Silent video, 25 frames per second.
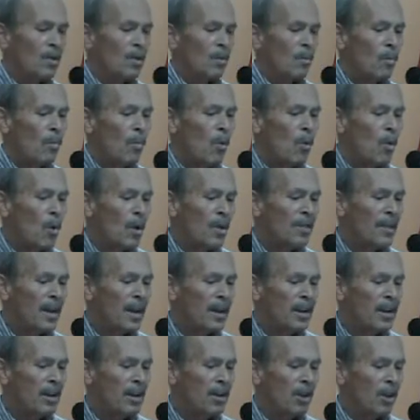The more
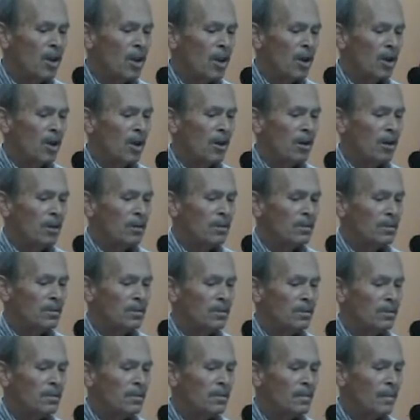that you learn,
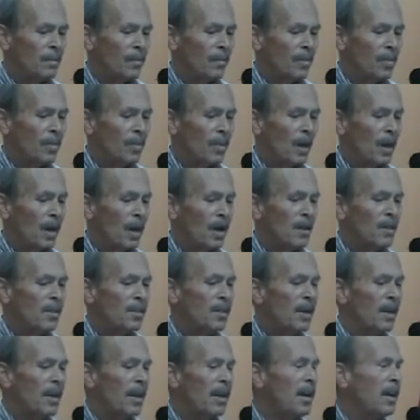
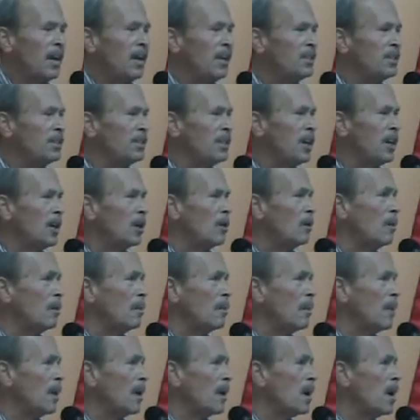the
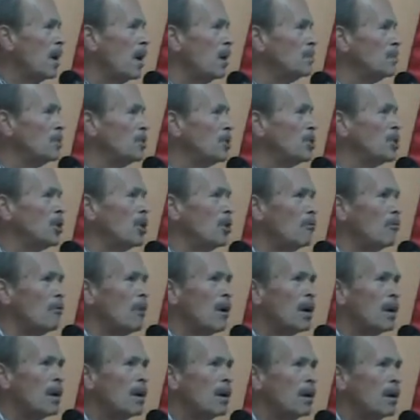easier it becomes to
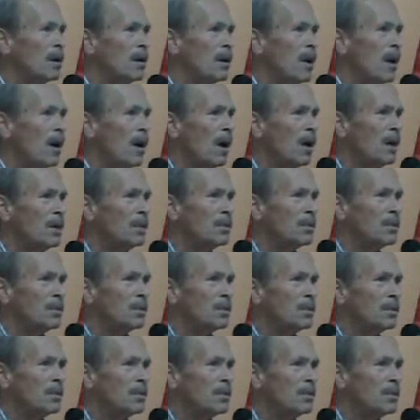
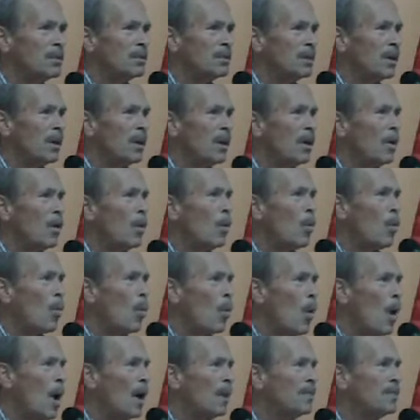recognize
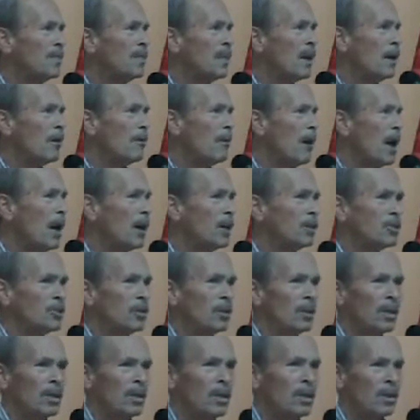what they're
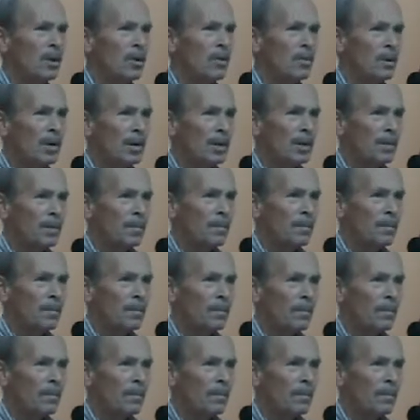actually doing.